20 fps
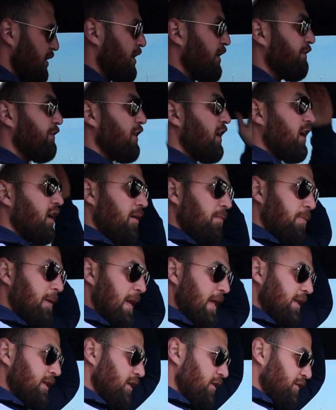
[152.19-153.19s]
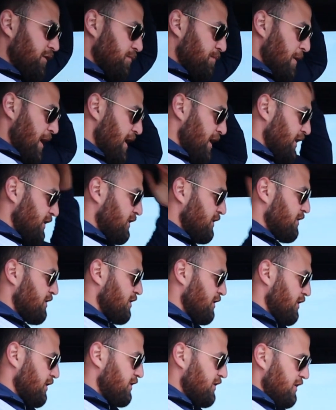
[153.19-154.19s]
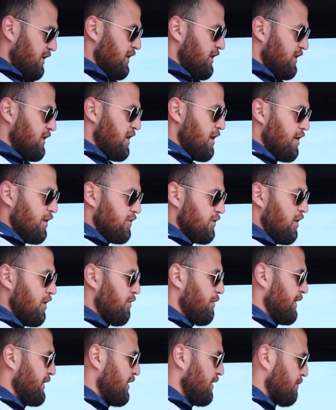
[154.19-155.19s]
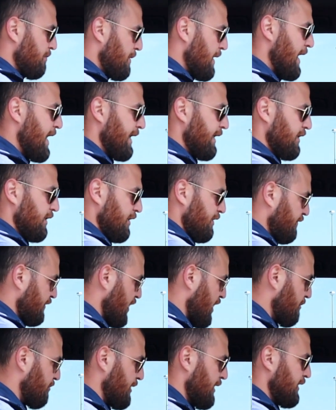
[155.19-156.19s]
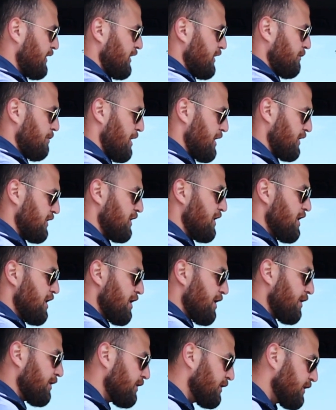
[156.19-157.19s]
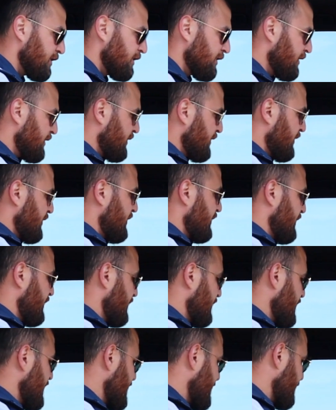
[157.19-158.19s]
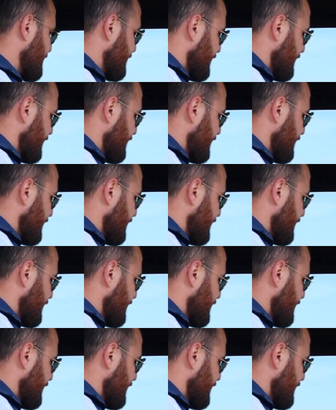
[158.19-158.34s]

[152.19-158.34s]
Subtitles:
I've got plenty of space. The seats here is all the way to the back, and I've got plenty of space here. Yeah,